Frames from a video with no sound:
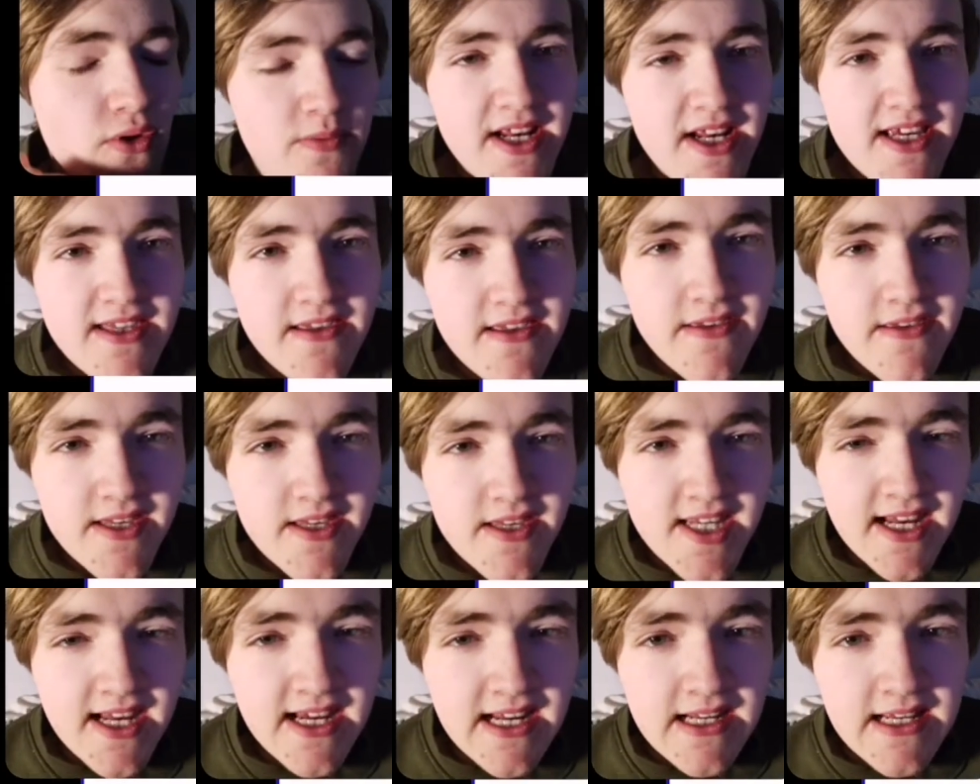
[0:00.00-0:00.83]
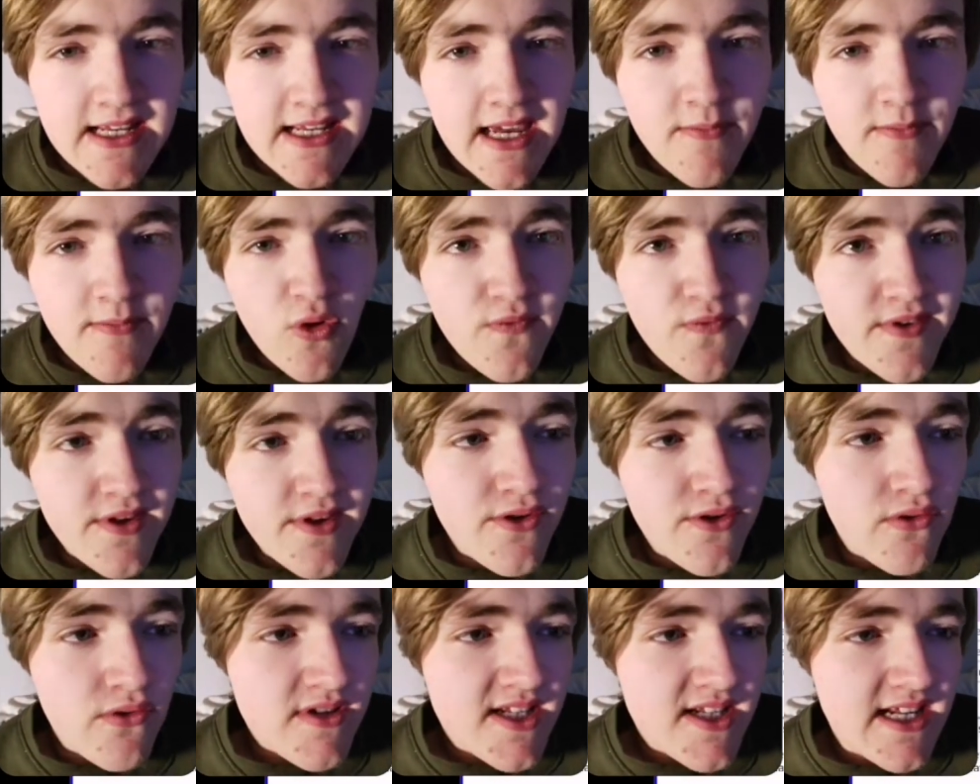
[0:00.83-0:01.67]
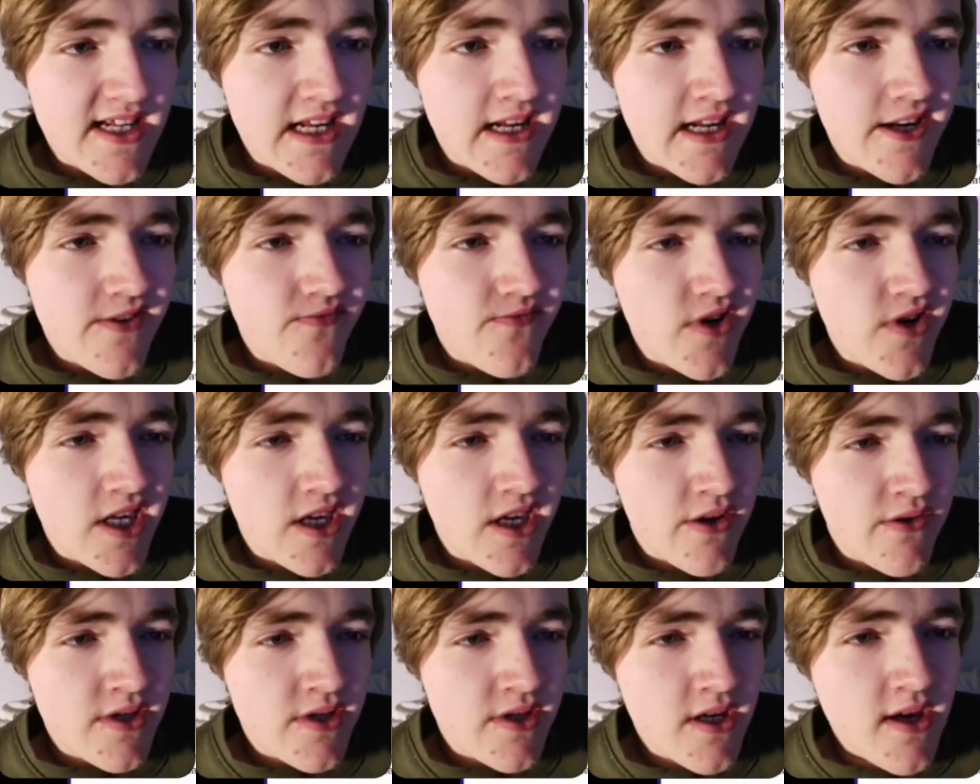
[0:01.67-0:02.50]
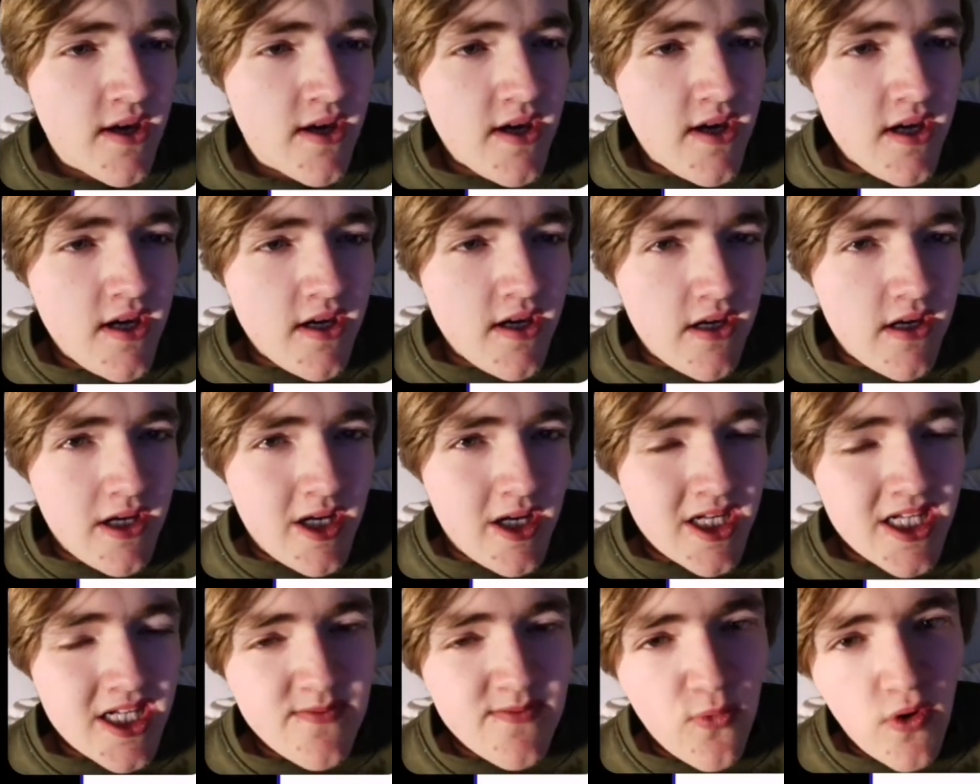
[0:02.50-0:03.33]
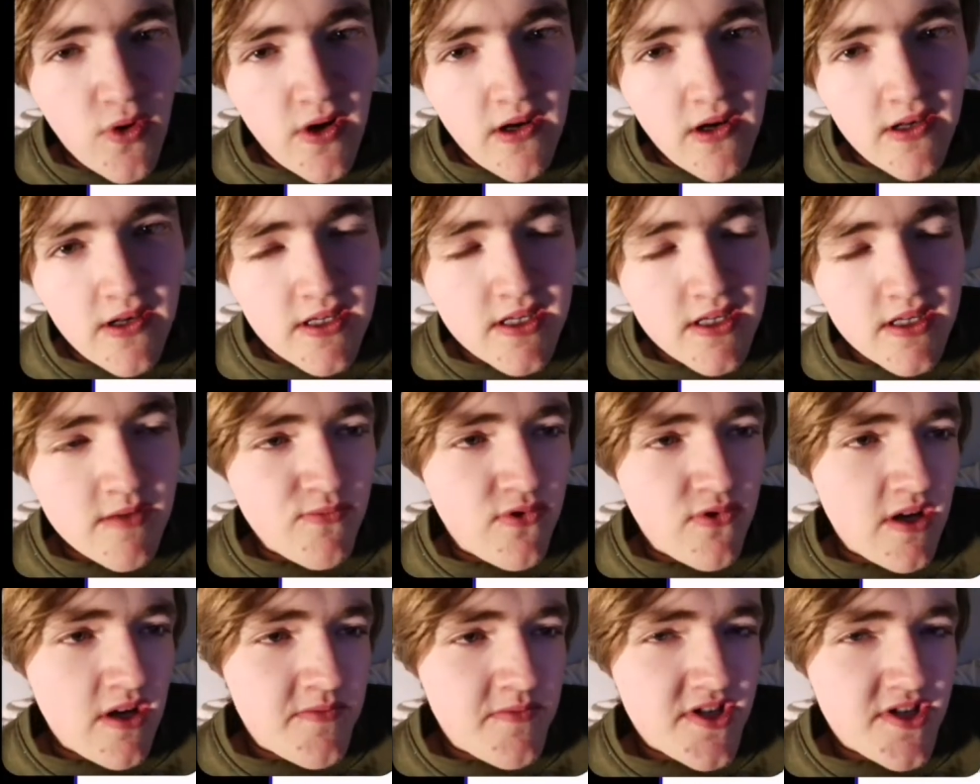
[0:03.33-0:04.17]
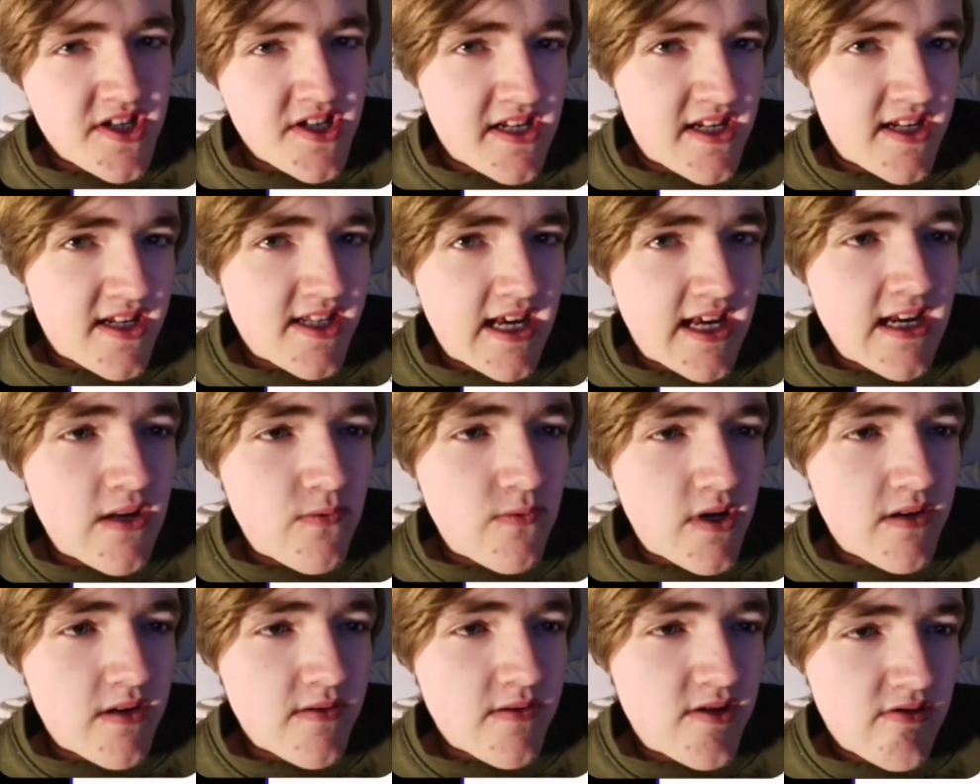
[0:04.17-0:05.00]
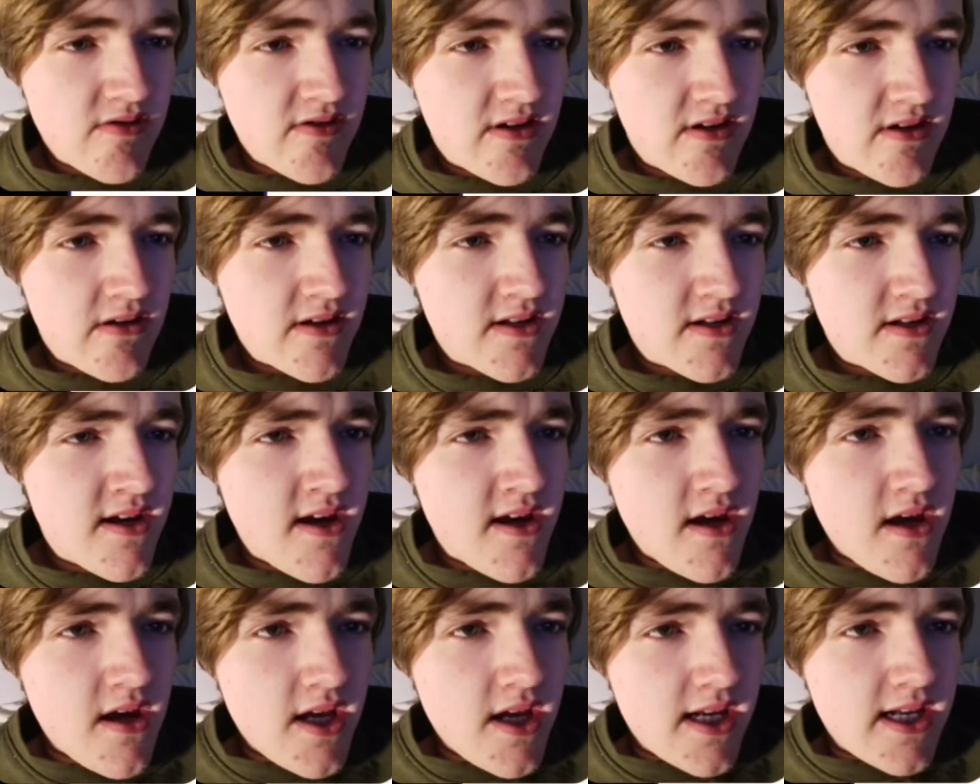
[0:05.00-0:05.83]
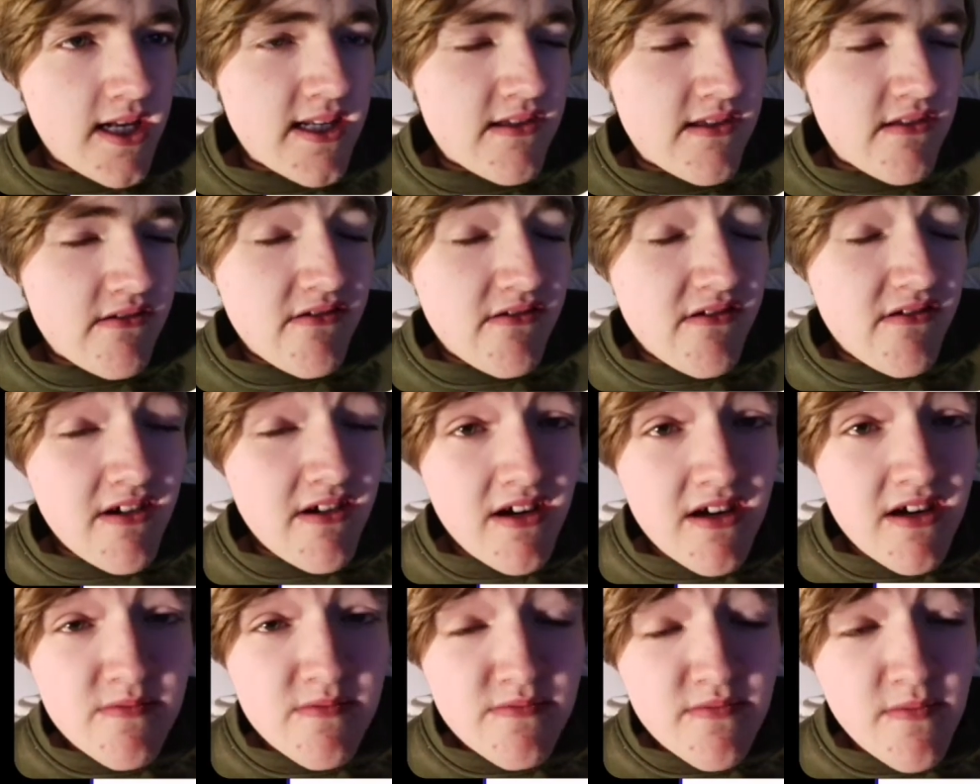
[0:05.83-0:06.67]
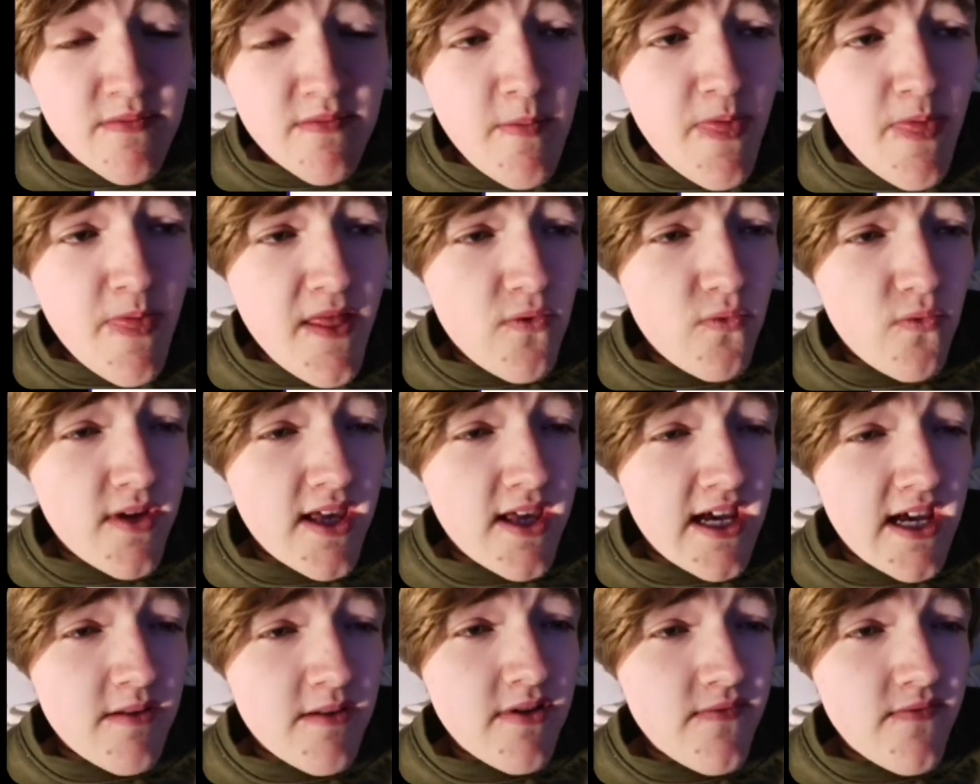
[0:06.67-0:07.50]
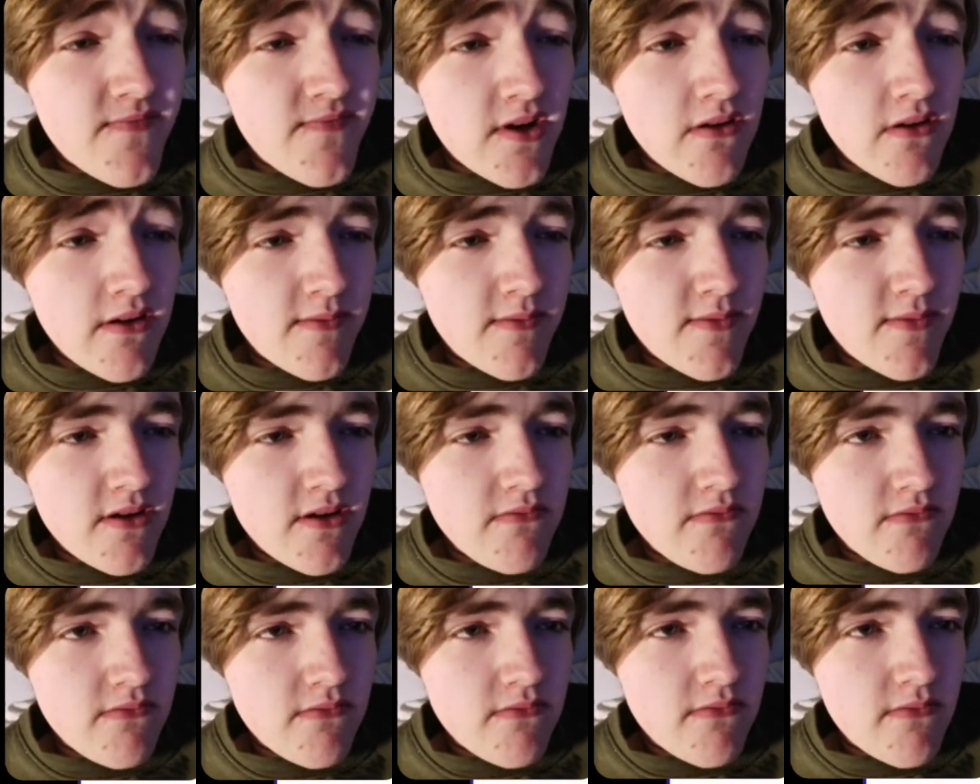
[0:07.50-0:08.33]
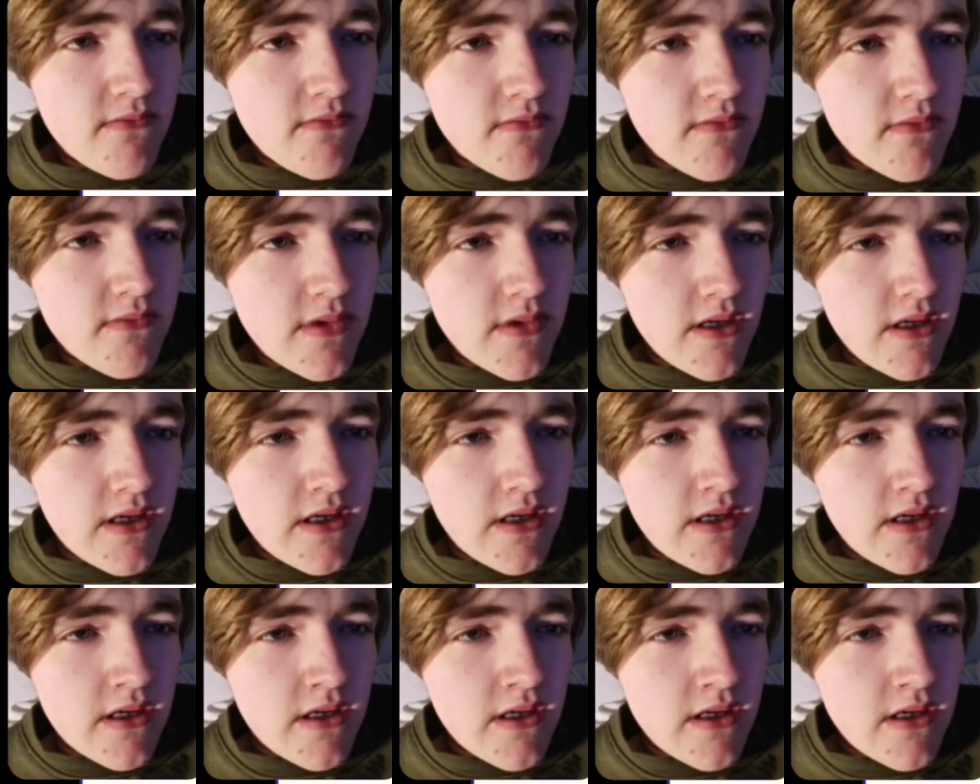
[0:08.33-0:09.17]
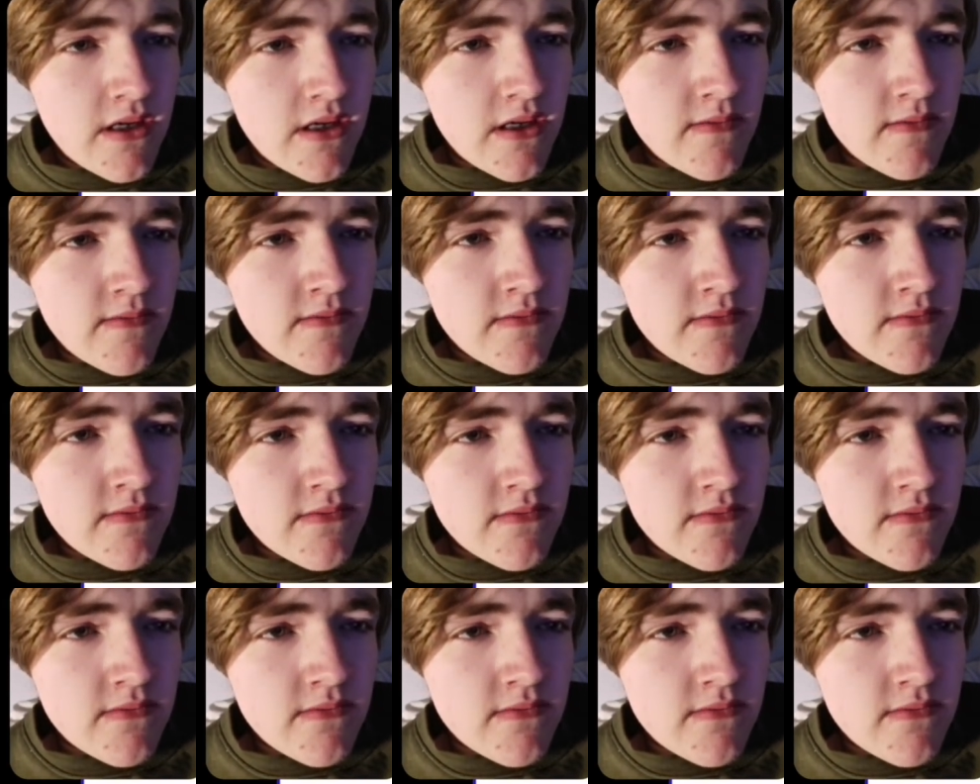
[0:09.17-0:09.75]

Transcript: played the second game or if you've not seen any videos, uh, spoilers. But I'm just gonna say anyway. Sorry guys, is that um we had a bit of an argument. Um,